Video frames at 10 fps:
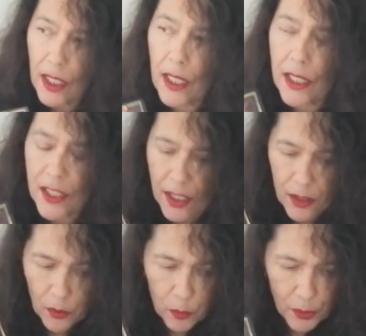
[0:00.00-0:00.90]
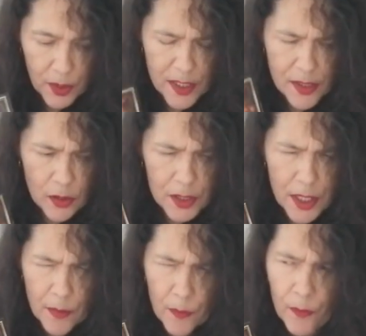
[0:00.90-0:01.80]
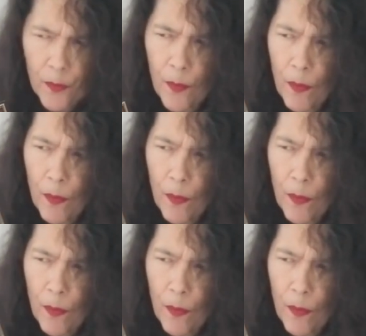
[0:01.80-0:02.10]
leading you, but it's not, of